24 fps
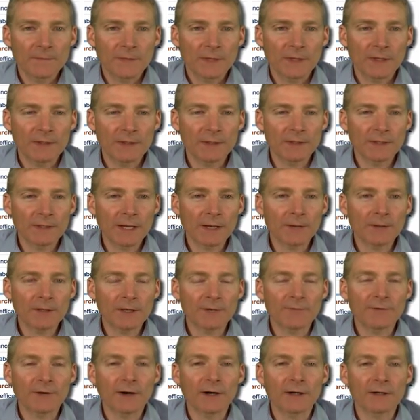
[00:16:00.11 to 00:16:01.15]
And then now we
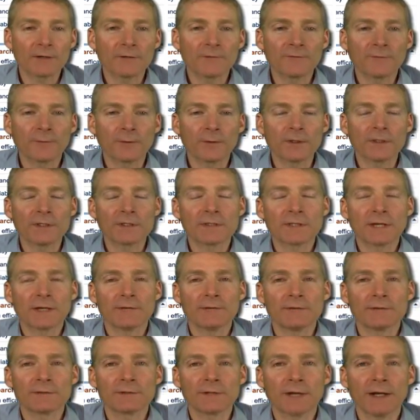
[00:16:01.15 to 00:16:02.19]
have
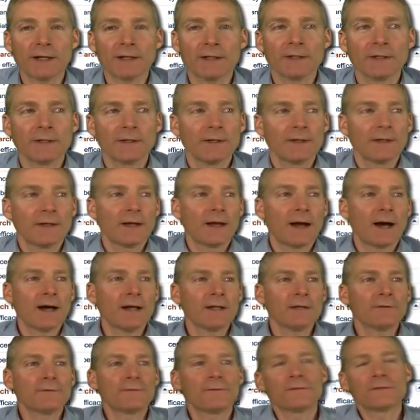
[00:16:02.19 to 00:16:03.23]
147 trials.
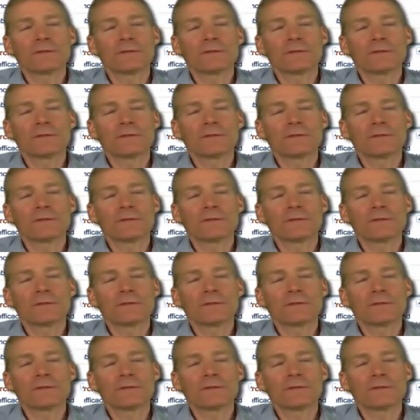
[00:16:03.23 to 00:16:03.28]
Out of